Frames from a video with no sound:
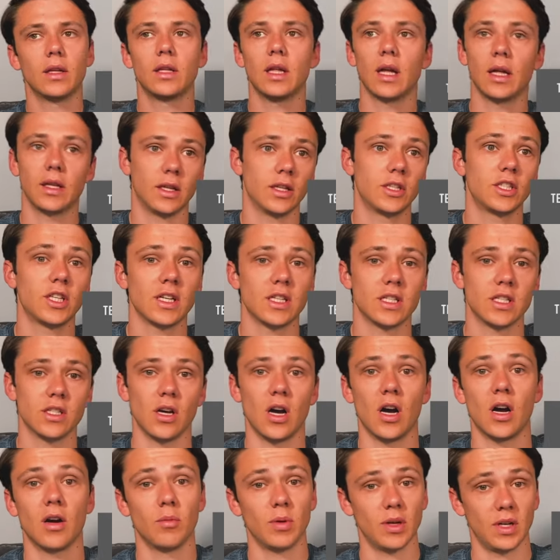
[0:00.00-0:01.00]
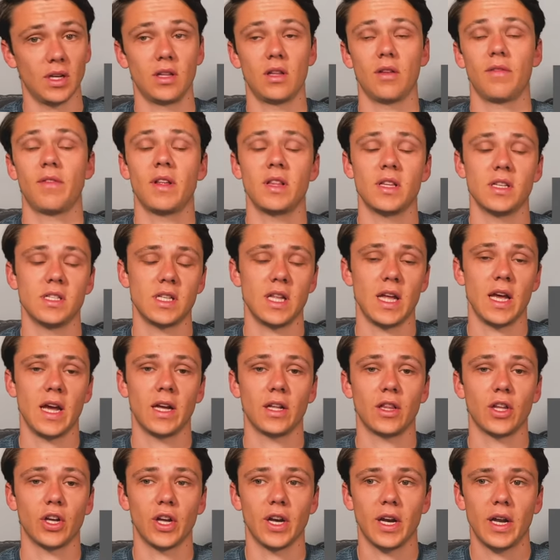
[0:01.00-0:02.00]
And the chances are, when the defender's
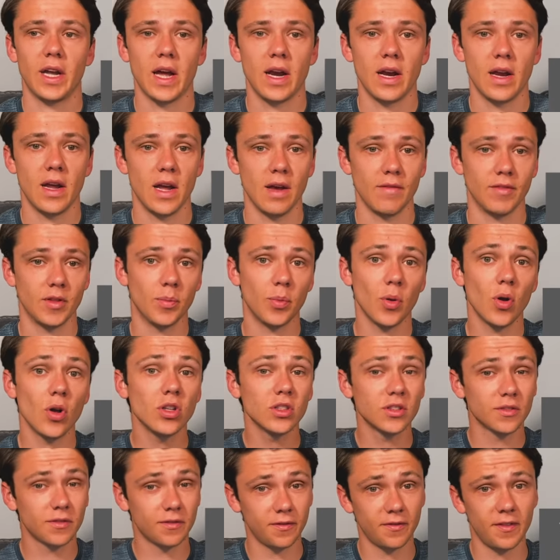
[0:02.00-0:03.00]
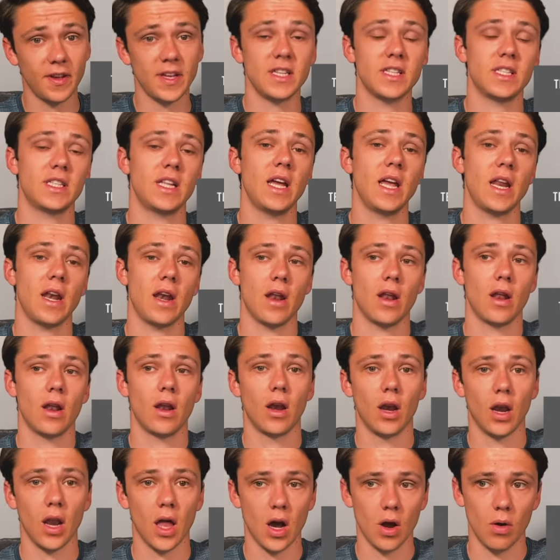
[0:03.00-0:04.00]
there, they're going to get it. If the ball's fizzed in
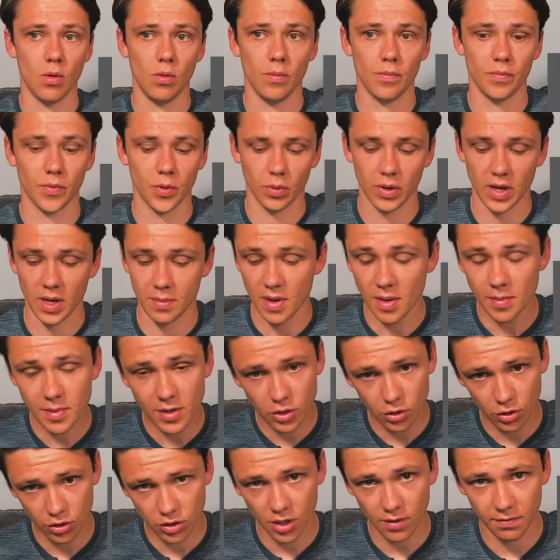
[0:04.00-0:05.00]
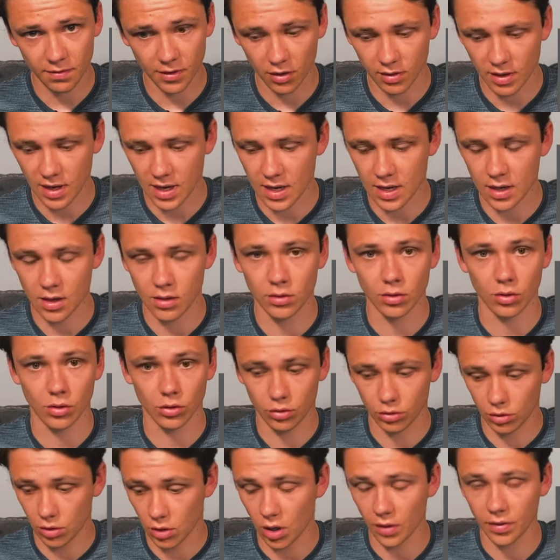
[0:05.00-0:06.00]
low, okay, maybe just off the ground
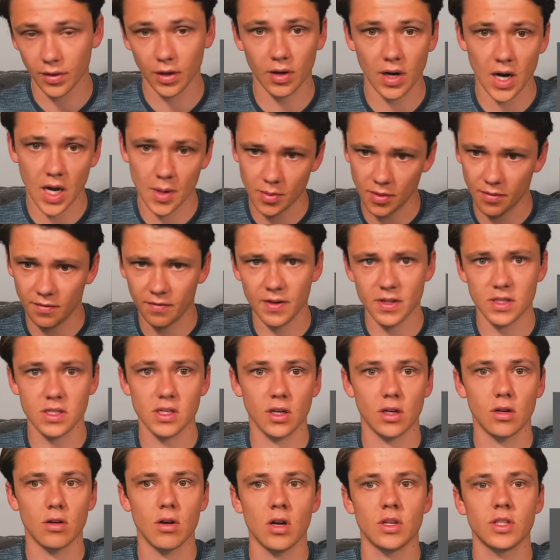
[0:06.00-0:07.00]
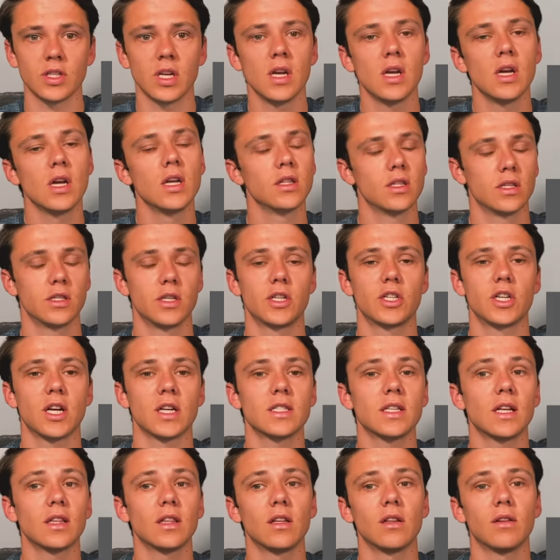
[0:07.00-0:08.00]
or on the ground, but fizzing across, there's a
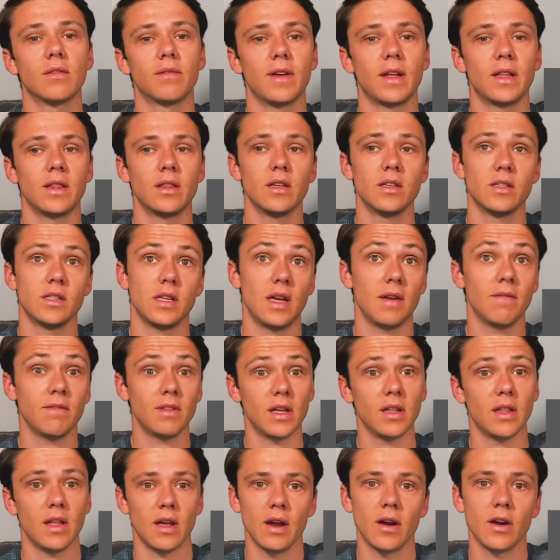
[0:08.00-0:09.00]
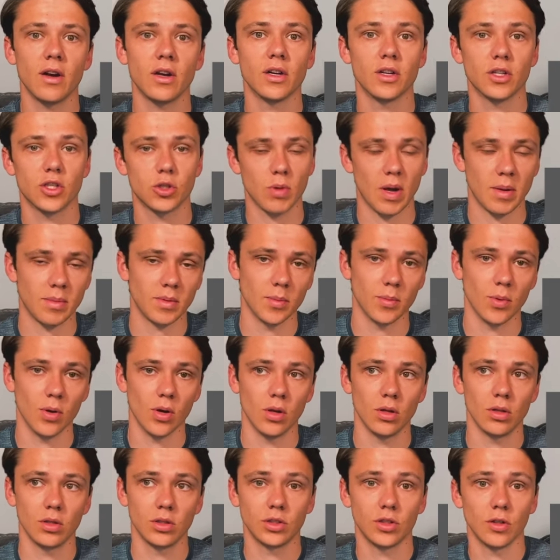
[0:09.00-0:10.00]
chance that the defenders, if they're there, are going to swipe the
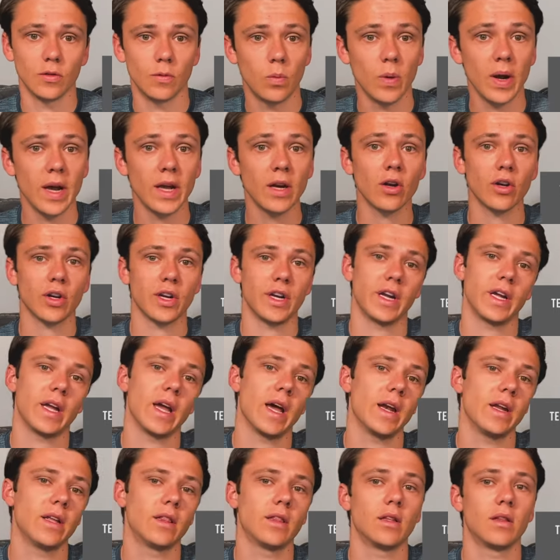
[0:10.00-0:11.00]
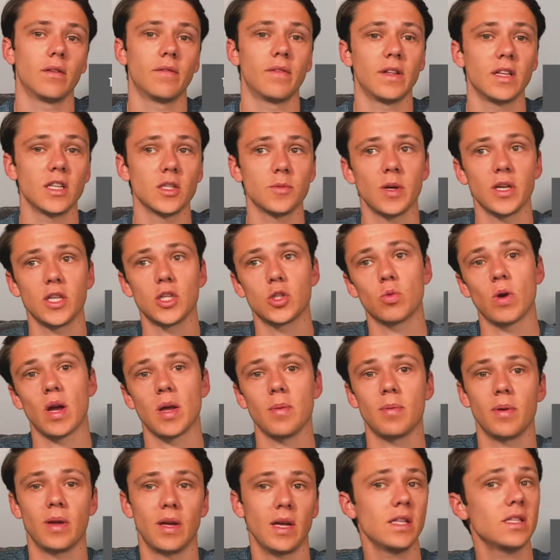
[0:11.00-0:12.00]
ball. So we're not going to get it. The defenders might
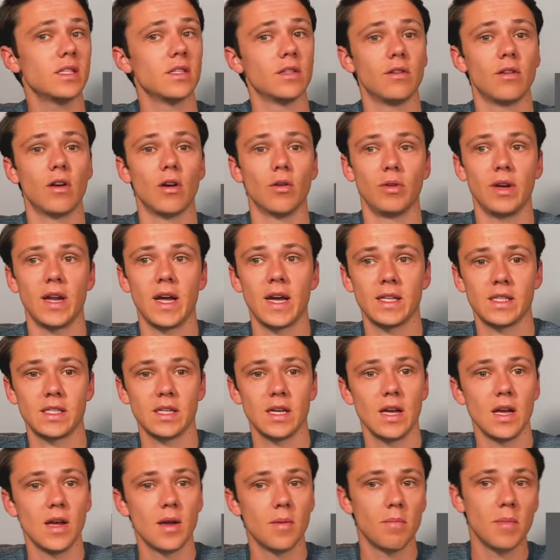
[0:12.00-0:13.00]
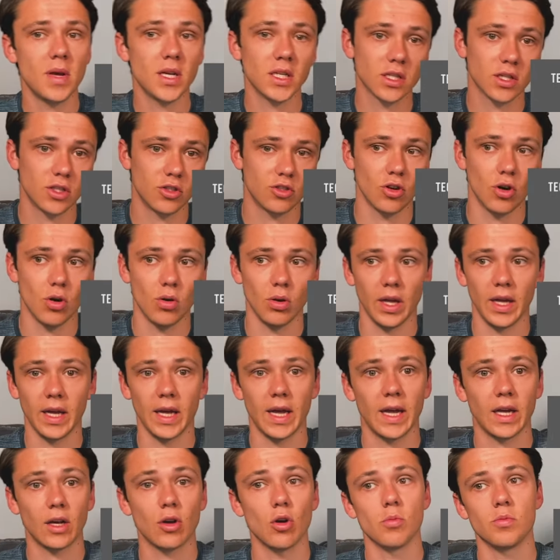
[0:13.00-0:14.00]
swipe it into their own net, miscontrol
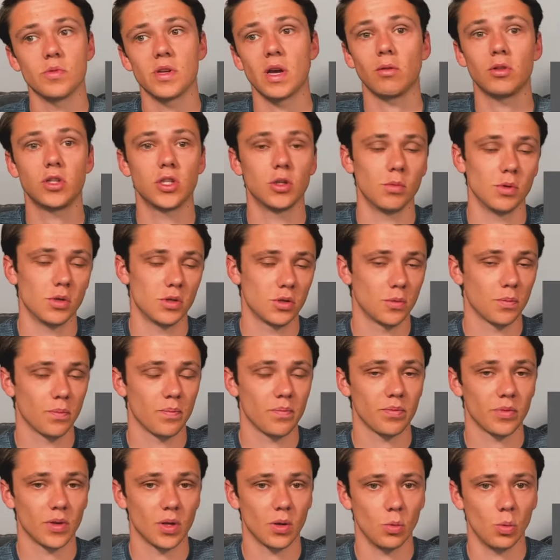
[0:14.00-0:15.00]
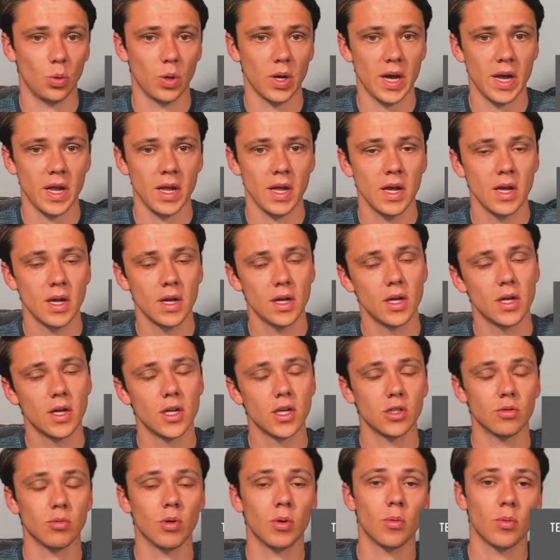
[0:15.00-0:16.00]
it, it comes out to us, okay?
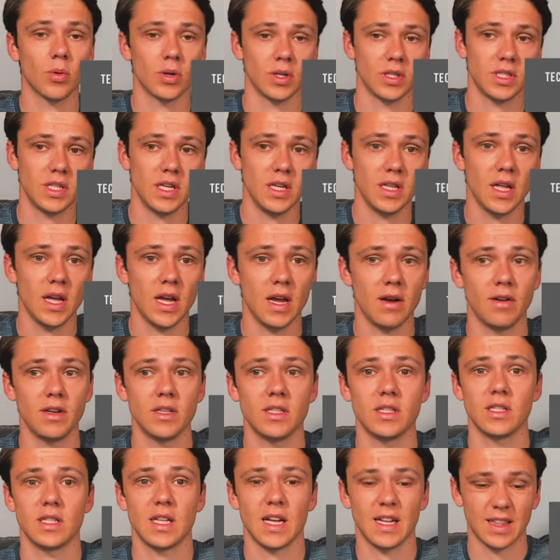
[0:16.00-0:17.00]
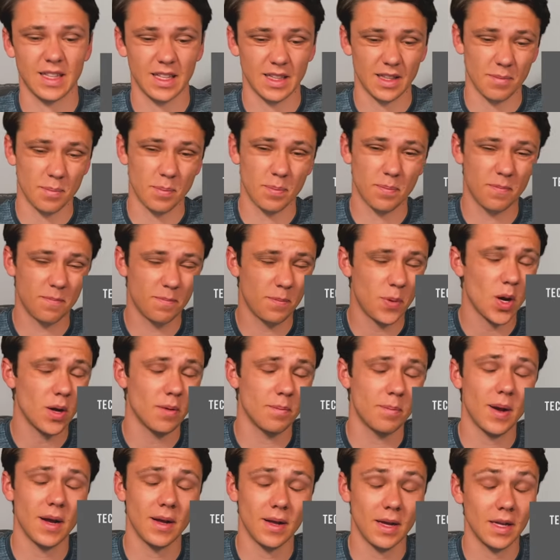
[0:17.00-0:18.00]
So what we want to see there is that
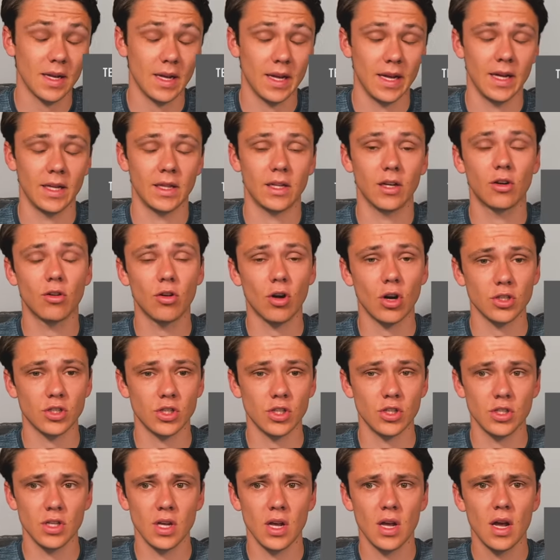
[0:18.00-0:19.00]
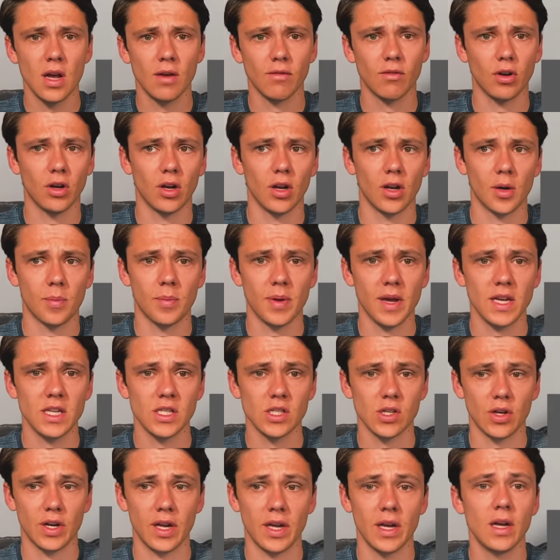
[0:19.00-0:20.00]
the crosses got a lot of
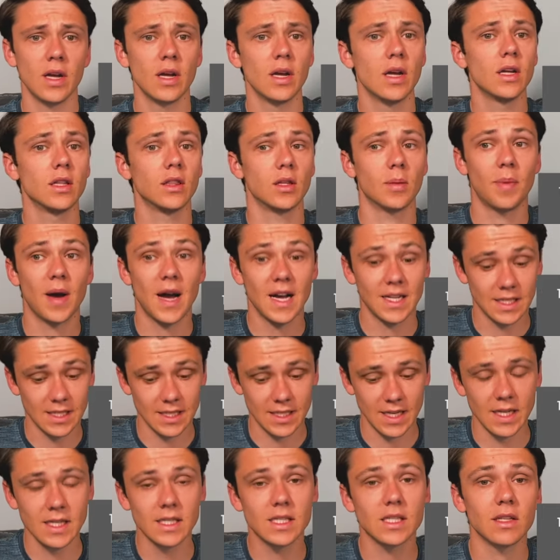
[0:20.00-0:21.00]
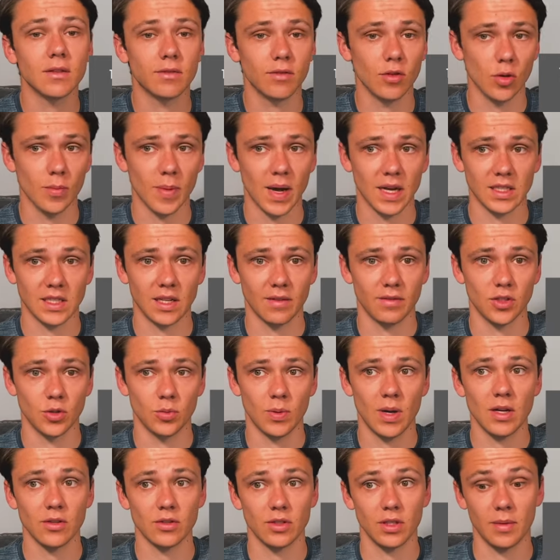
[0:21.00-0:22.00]
pace on it. The passes into the fullbacks have as
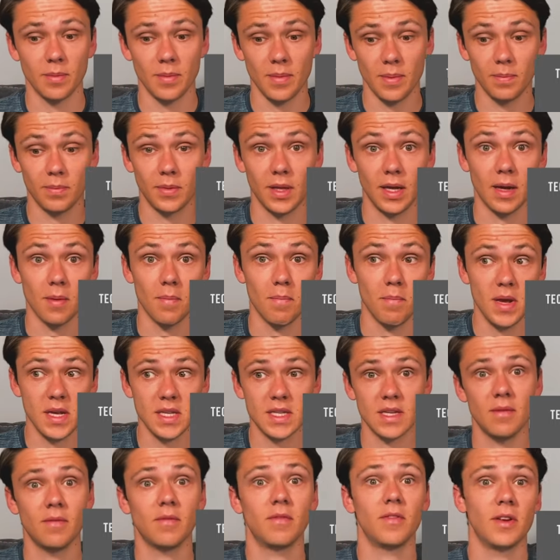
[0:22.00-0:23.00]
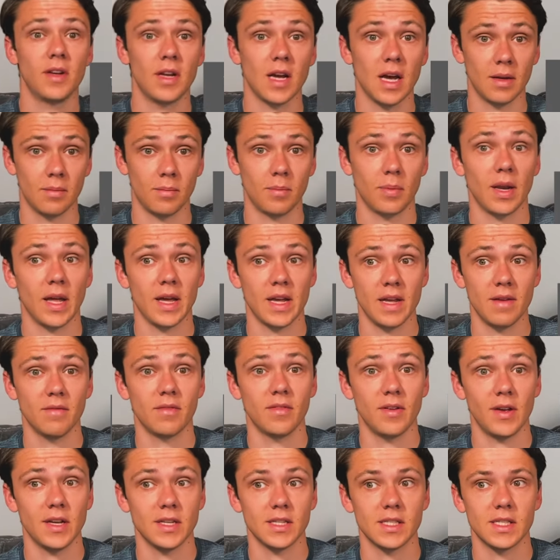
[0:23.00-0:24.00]
well, so they can meet it and play in
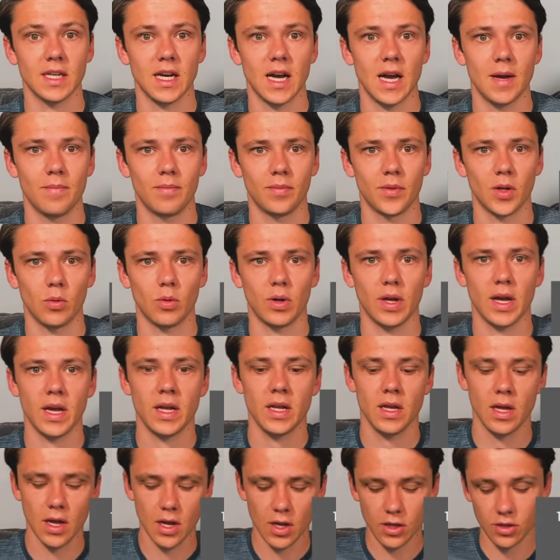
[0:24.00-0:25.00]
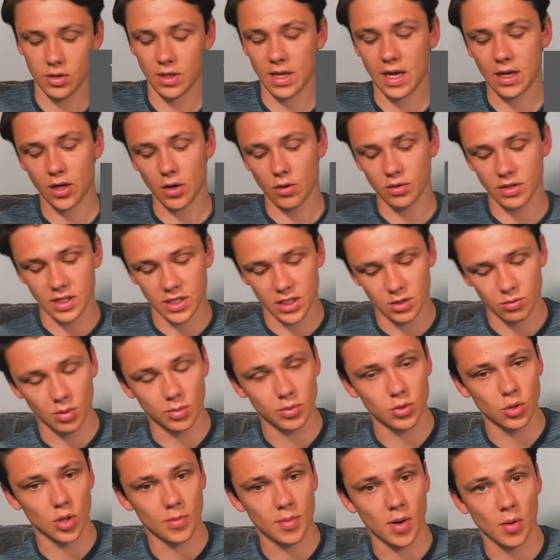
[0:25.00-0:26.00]
first time, okay? So that goes into what
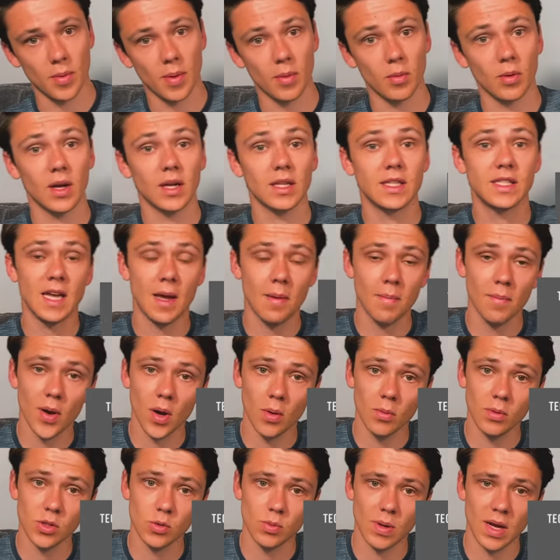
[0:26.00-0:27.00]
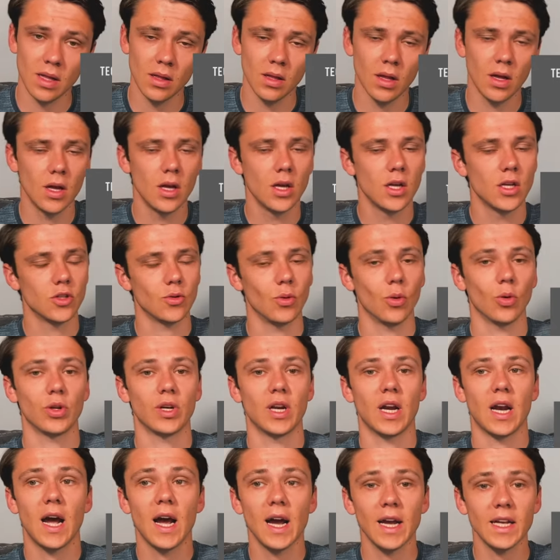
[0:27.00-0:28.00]
we're talking about, well, tempo as well. So we're
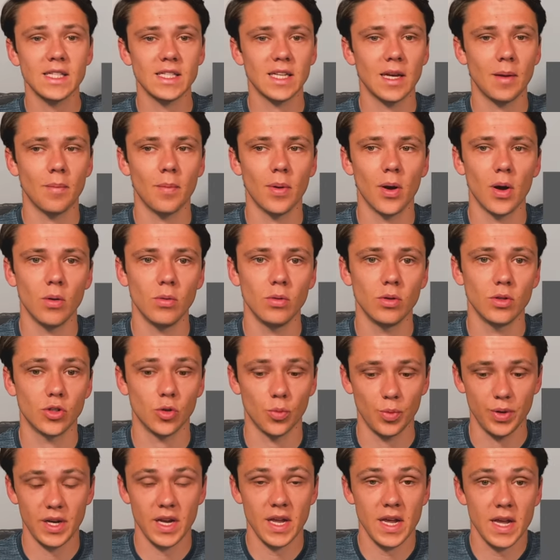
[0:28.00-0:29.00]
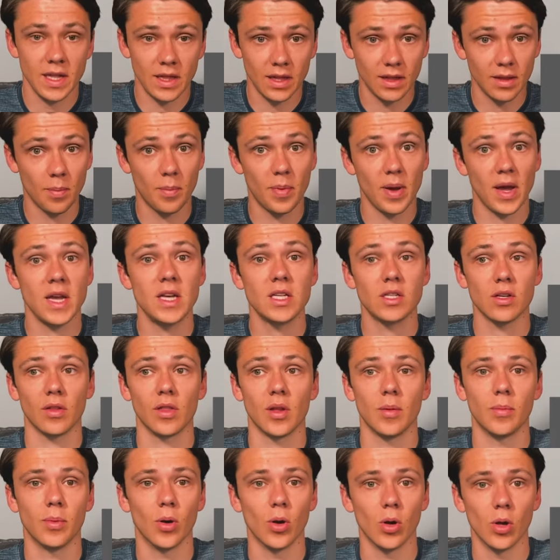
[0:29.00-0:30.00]
looking at a high tempo, so we need the pace
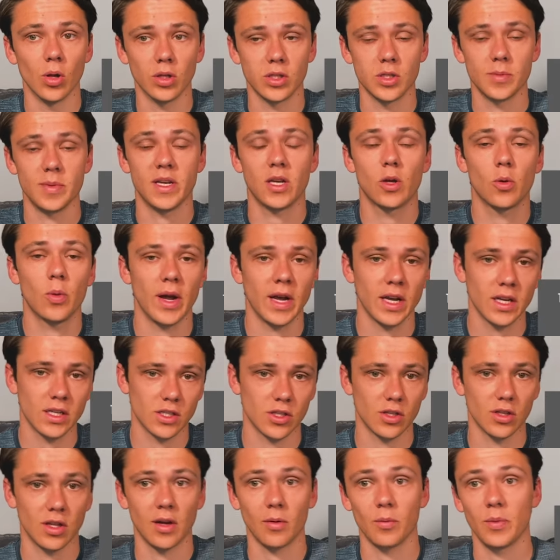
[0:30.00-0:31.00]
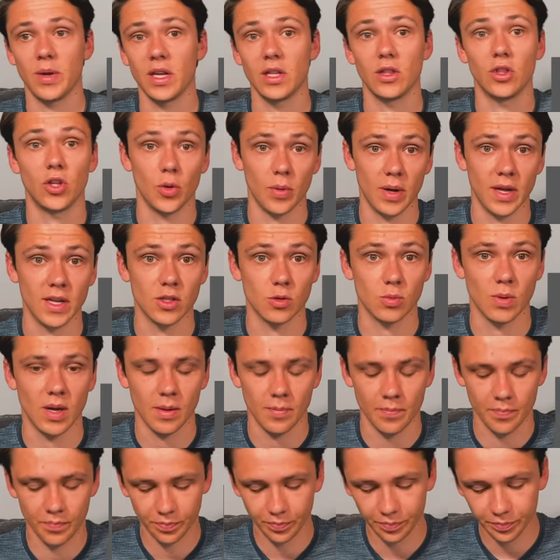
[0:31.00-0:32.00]
on the ball to be quick so that we can do it as
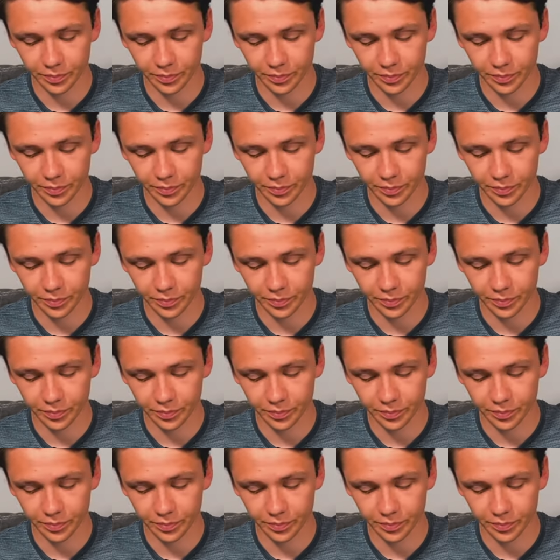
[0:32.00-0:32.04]
well.